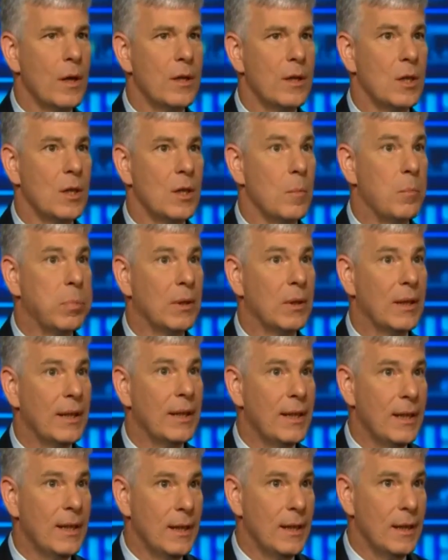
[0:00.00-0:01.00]
is a
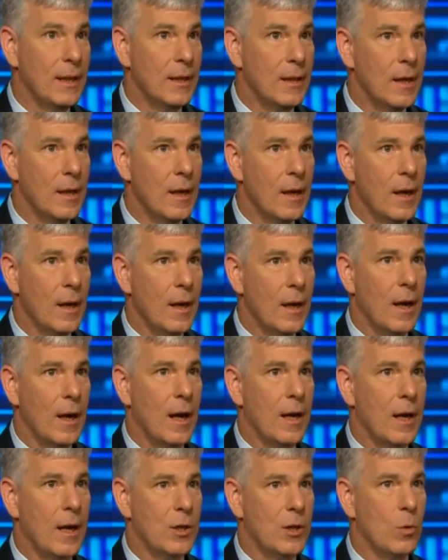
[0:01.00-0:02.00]
decision for elected
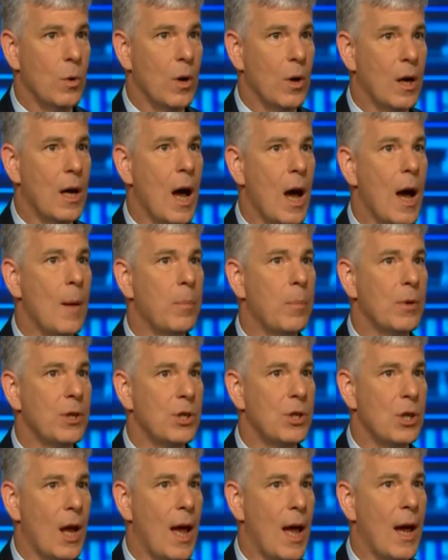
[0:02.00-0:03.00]
uh, political
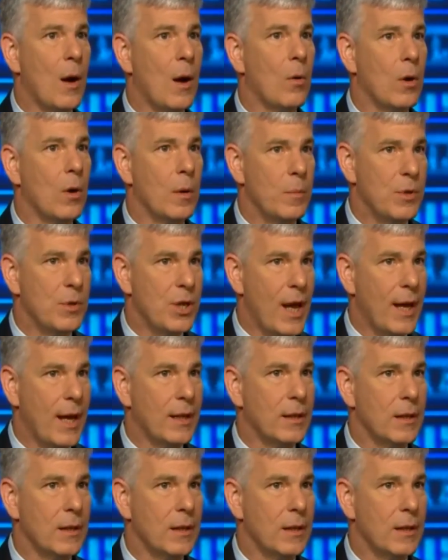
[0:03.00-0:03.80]
leaders to make.